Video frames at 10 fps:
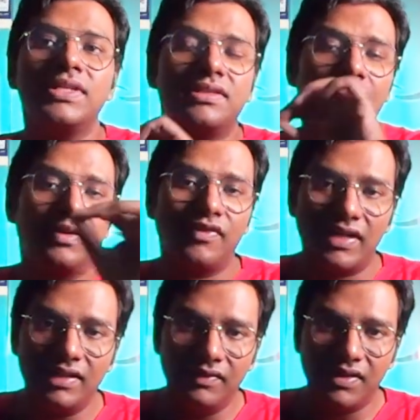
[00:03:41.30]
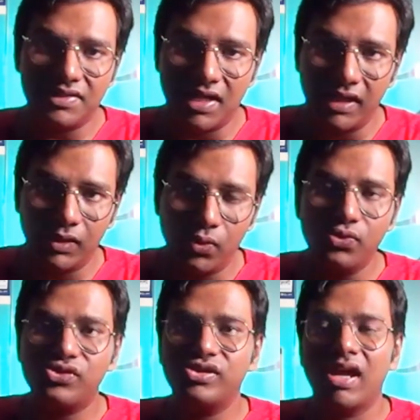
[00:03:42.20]
their fatty liver is
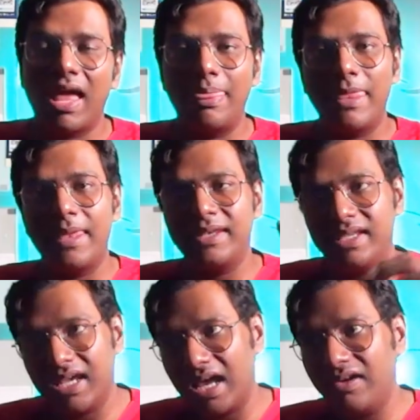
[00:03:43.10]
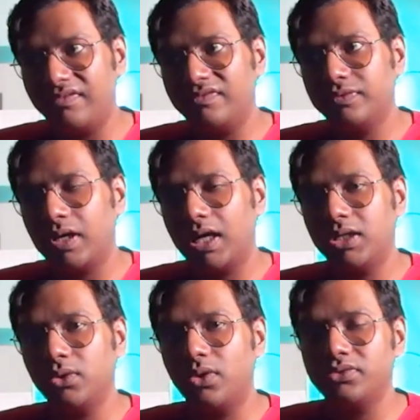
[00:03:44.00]
diagnosed and when they have
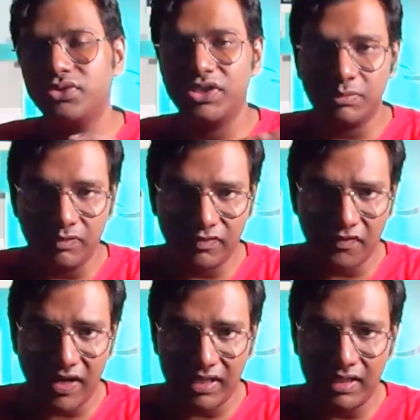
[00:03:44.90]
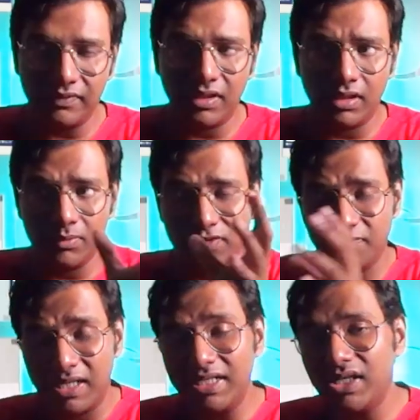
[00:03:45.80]
undergone the treatment for fatty liver in terms
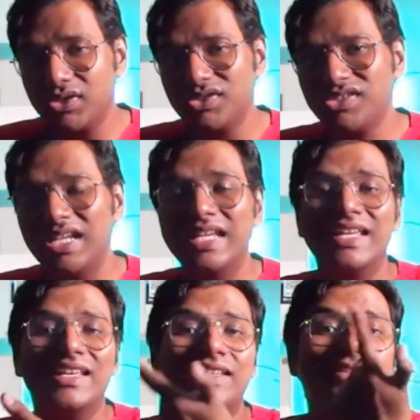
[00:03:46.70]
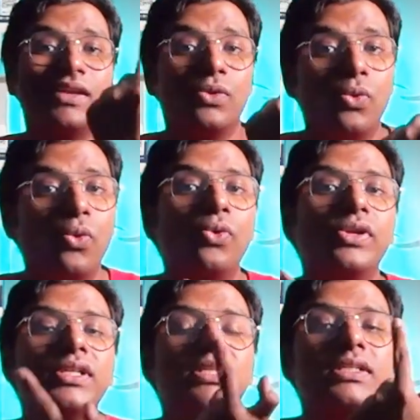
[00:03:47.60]
of medications, their
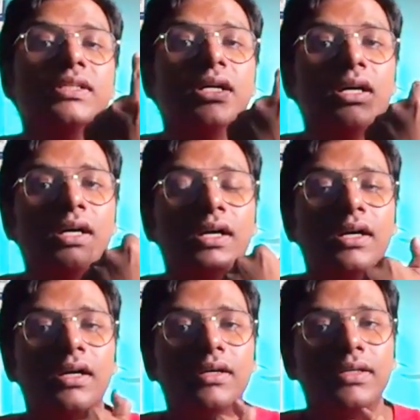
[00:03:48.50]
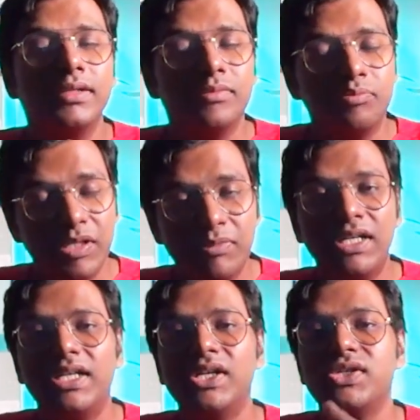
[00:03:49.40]
oral
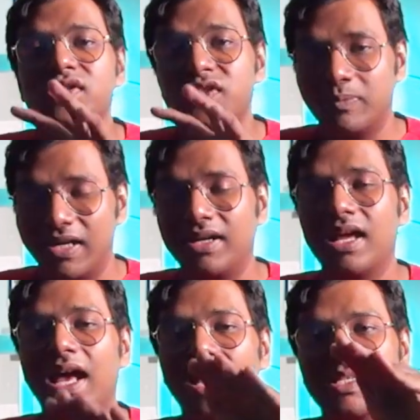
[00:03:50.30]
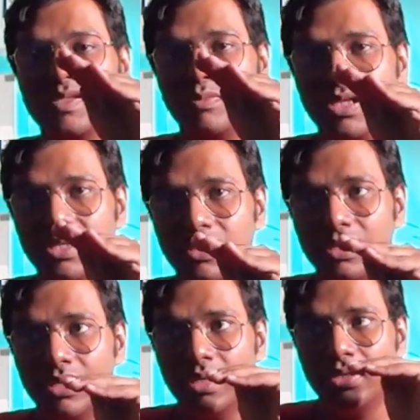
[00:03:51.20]
pigmentation spread has
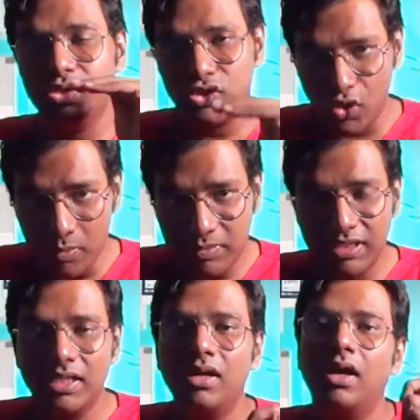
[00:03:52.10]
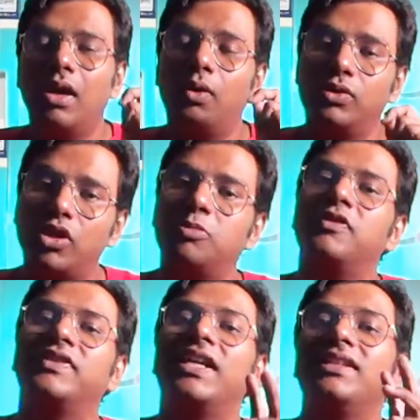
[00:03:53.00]
been stopped. On top
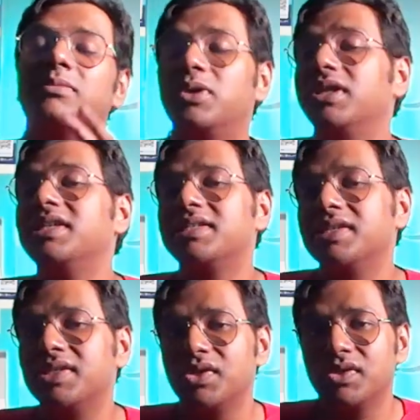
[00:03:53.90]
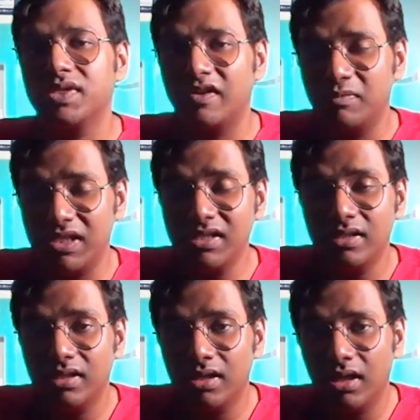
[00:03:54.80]
of that, their burning sensations have been
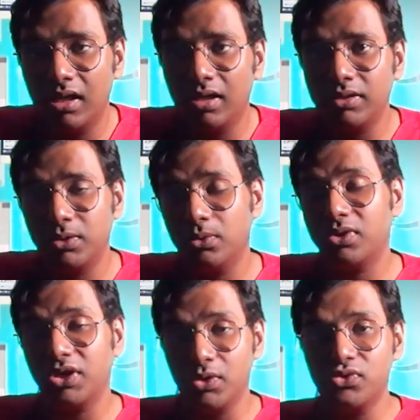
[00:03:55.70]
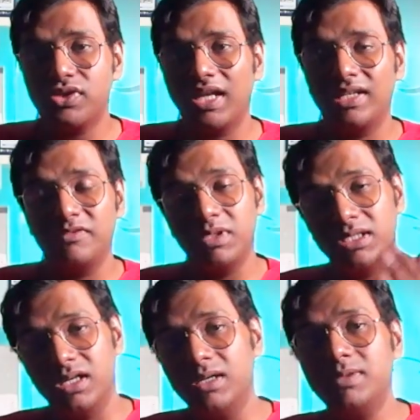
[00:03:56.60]
reduced, and they've
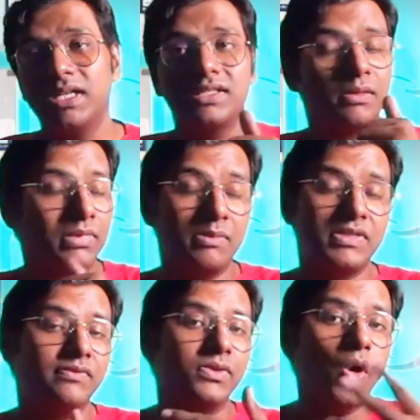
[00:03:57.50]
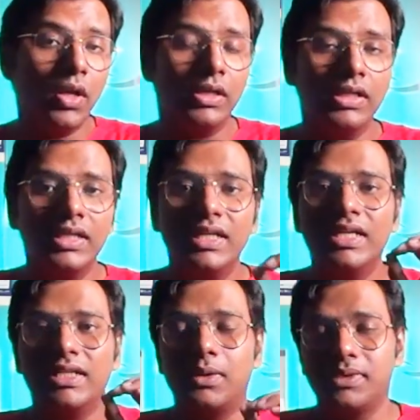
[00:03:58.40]
been curbed and sometimes even gone.
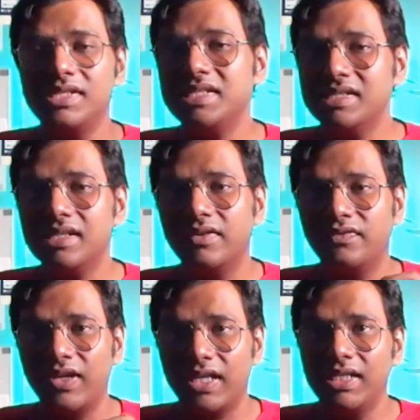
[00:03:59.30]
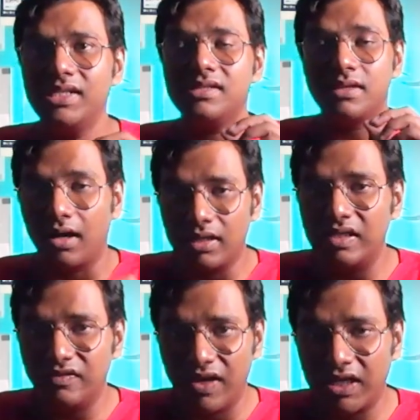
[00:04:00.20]
Now, this is a very
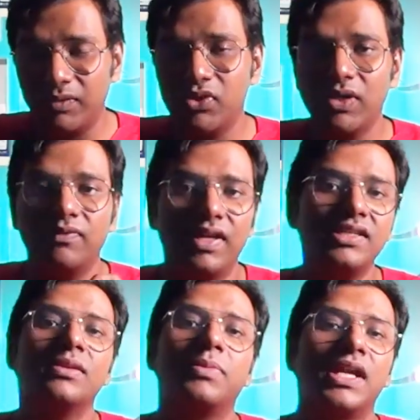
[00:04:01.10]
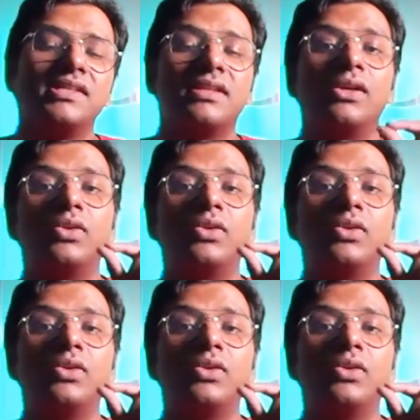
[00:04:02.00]
startling fact which I'm very surprised that